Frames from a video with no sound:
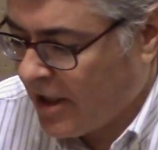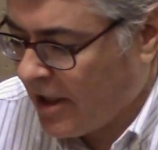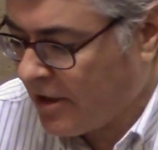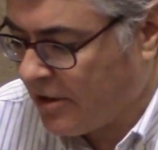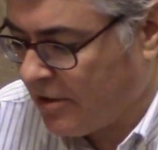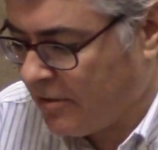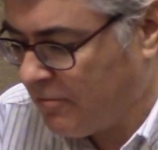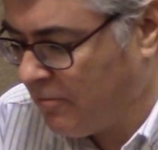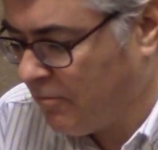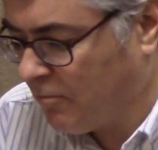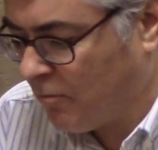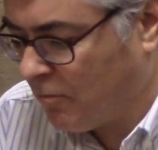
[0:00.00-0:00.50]
I
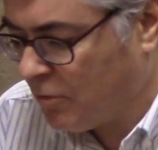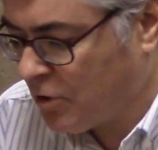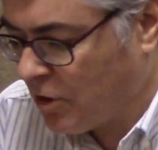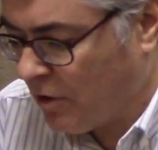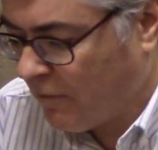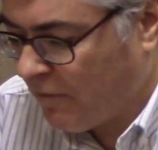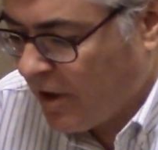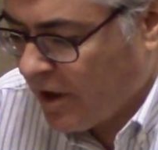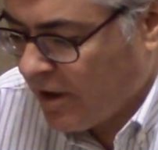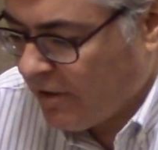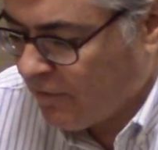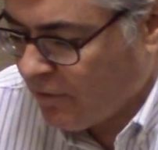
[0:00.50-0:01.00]
could
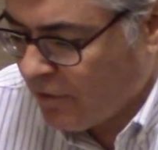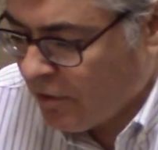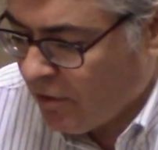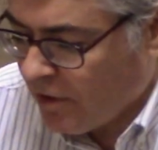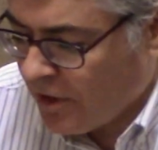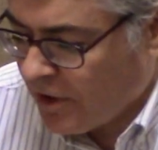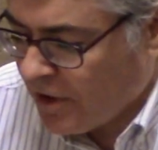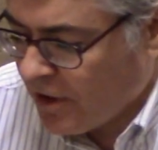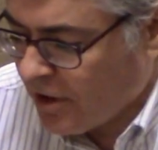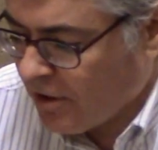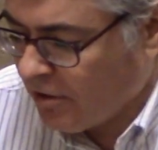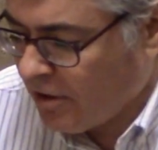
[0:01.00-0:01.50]
find it for you
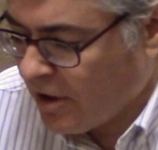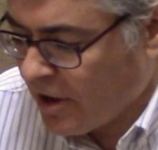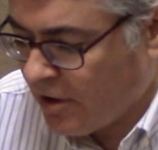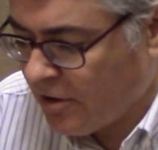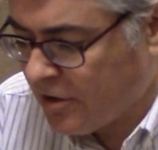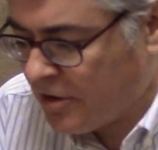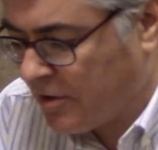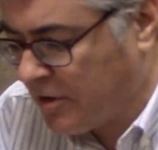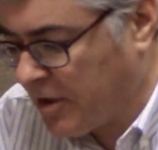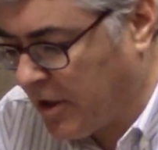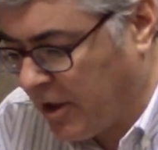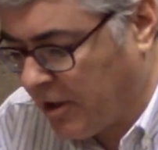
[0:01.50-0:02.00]
on the internet or
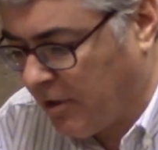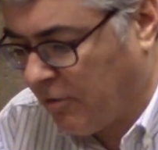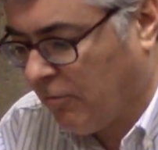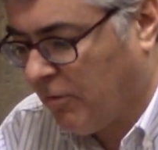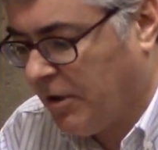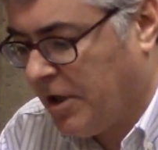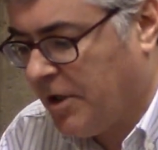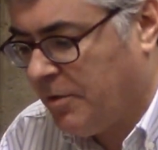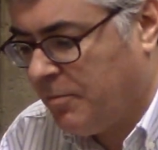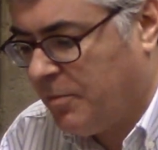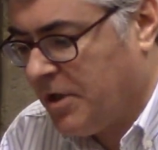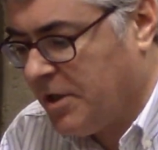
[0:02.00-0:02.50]
something. I could
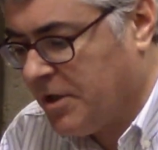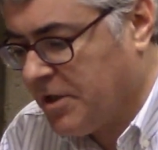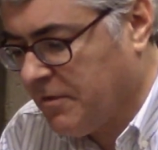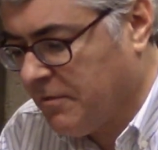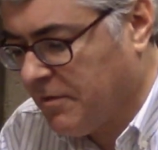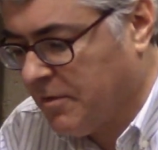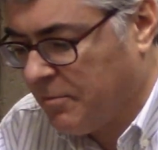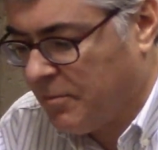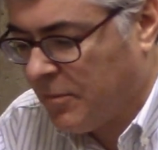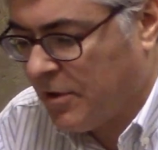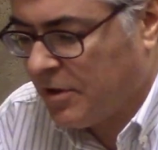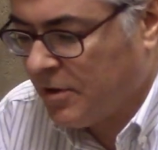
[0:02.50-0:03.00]
read a piece of
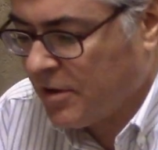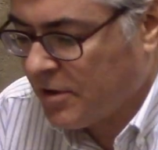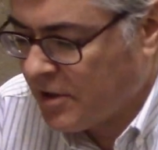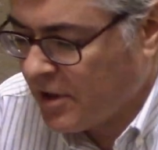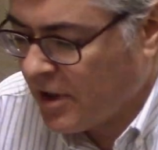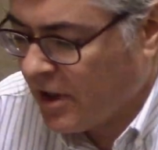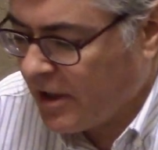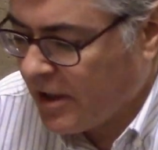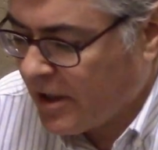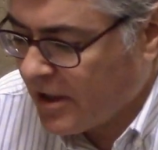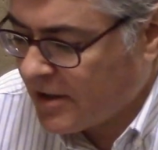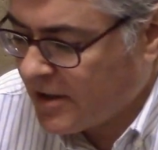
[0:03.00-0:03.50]
it, but it's
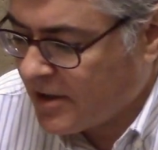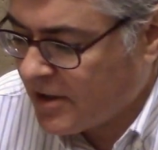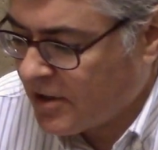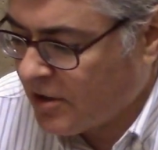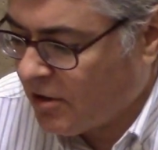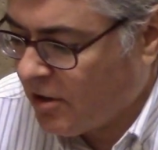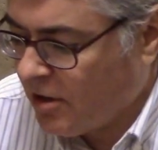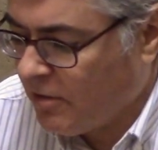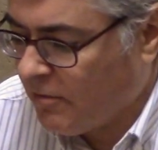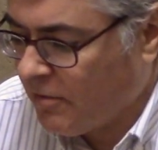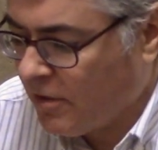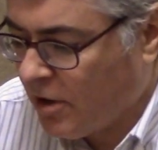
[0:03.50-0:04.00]
not
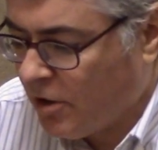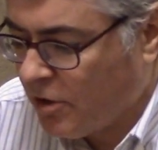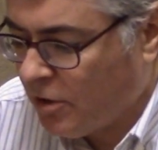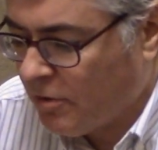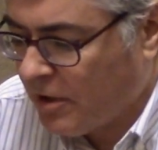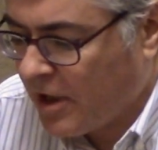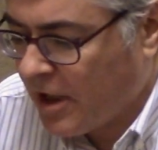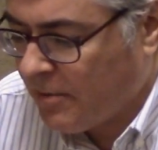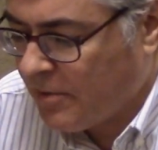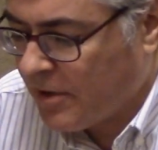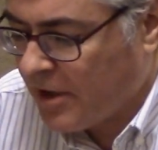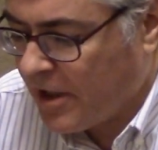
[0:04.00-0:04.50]
necessary, and we all know
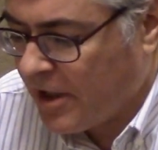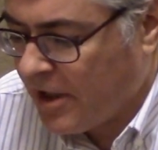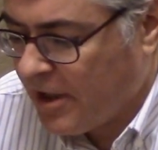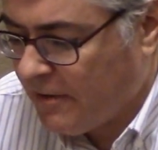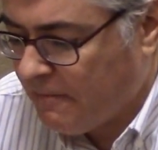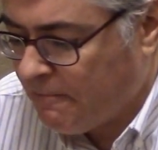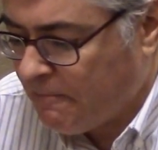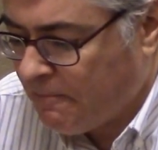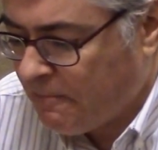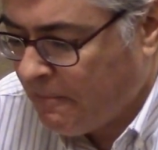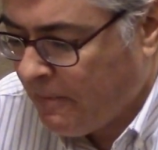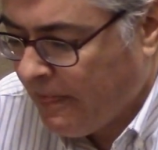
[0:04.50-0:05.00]
what happened to
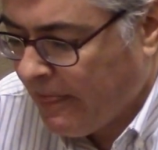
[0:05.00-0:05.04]
him.